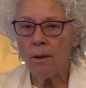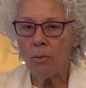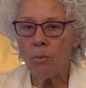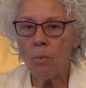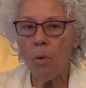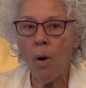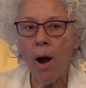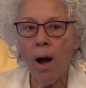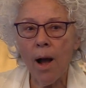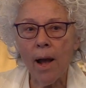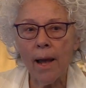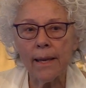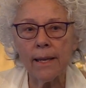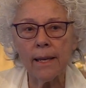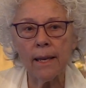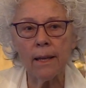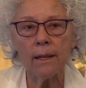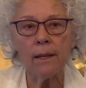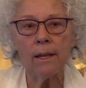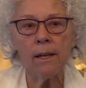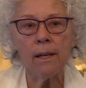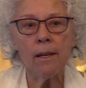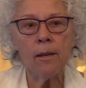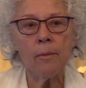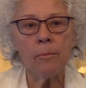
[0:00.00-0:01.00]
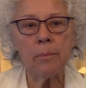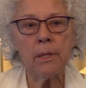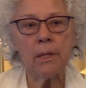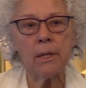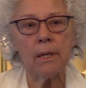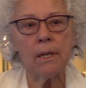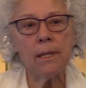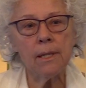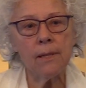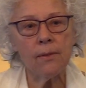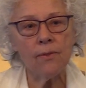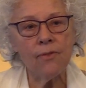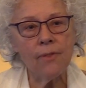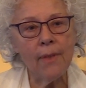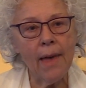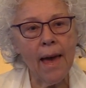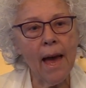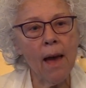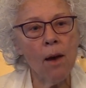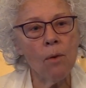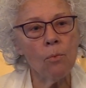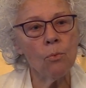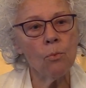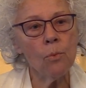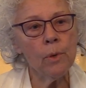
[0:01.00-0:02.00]
Why? Because
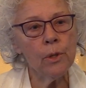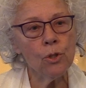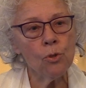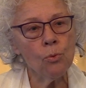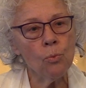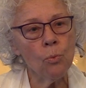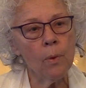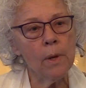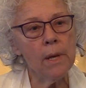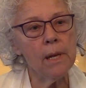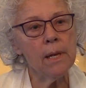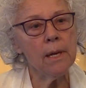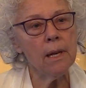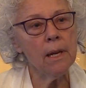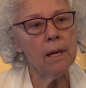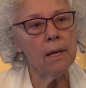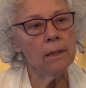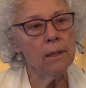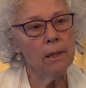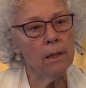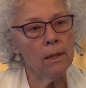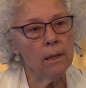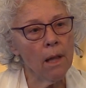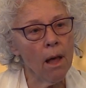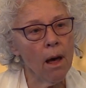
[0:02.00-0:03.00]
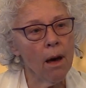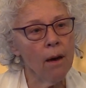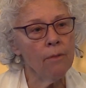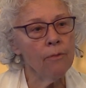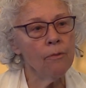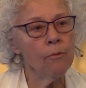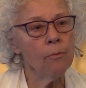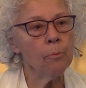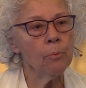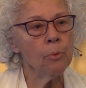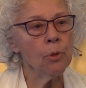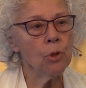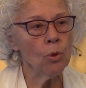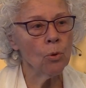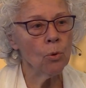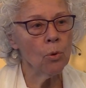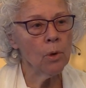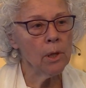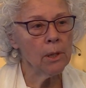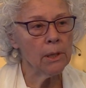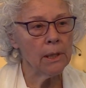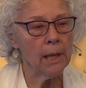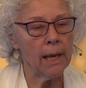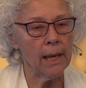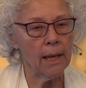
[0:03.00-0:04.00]
that which we can love
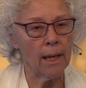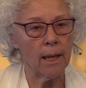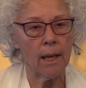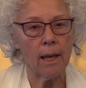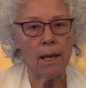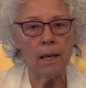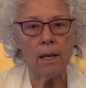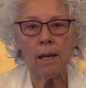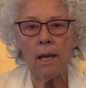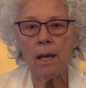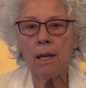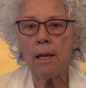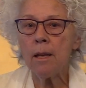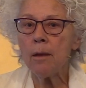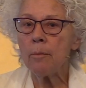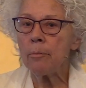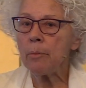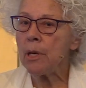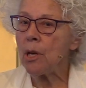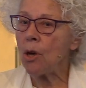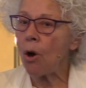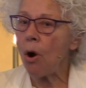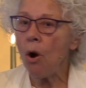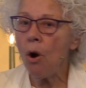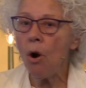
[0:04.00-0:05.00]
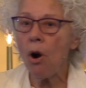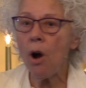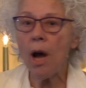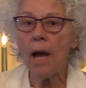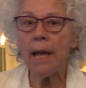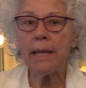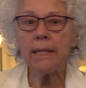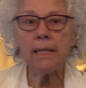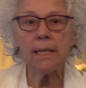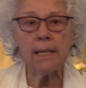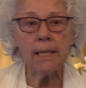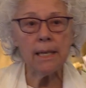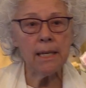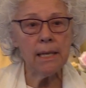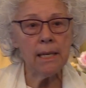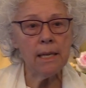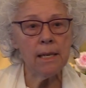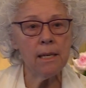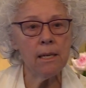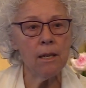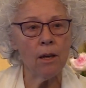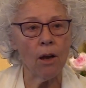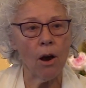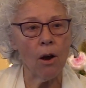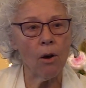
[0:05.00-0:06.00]
purely beyond
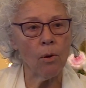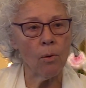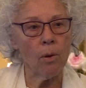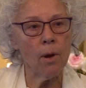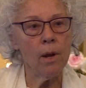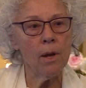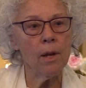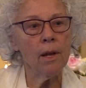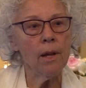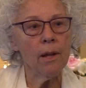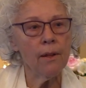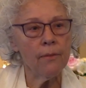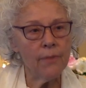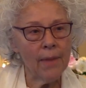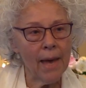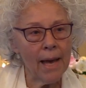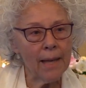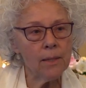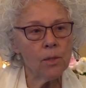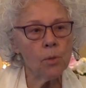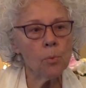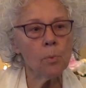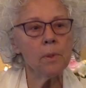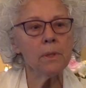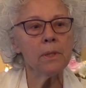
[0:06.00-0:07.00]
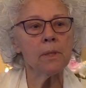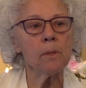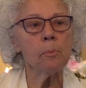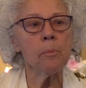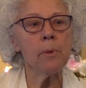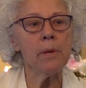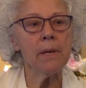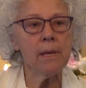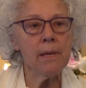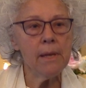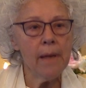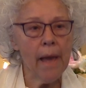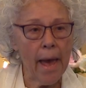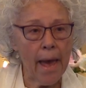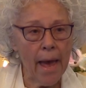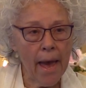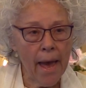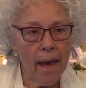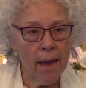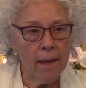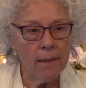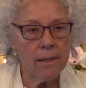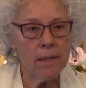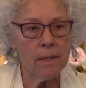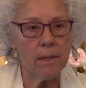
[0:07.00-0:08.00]
ego, that's what's being
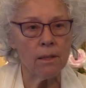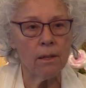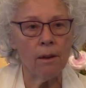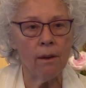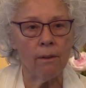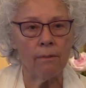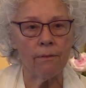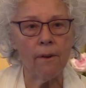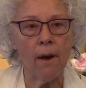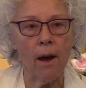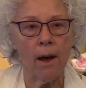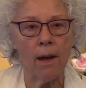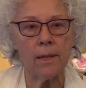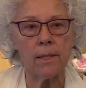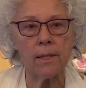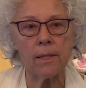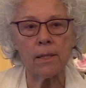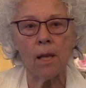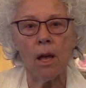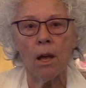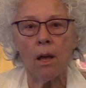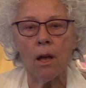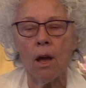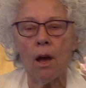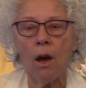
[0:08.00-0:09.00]
asked of us.